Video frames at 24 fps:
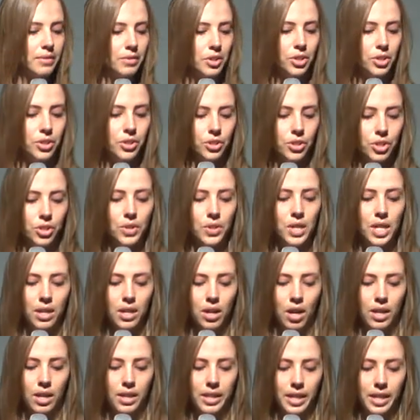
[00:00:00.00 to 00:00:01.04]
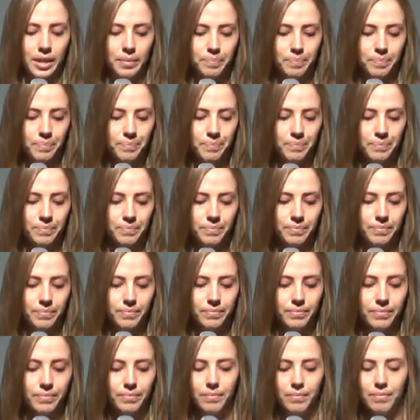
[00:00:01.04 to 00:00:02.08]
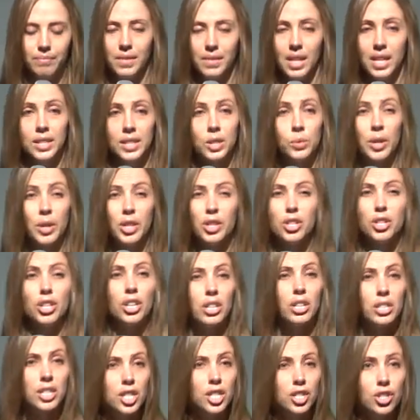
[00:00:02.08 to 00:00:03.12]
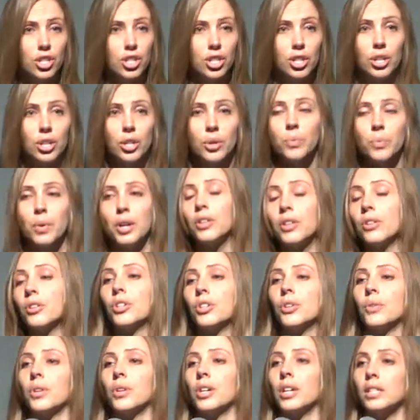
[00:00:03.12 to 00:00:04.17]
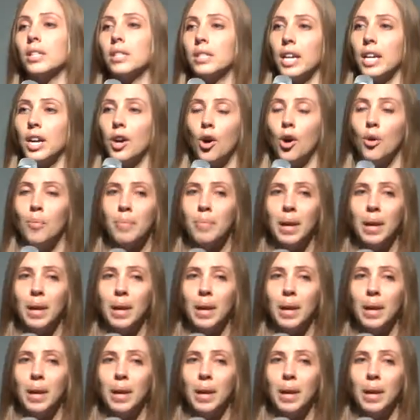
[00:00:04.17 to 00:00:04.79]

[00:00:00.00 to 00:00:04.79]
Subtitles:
of your unique calling. So whether you're a teacher, whether you're a stay-at-home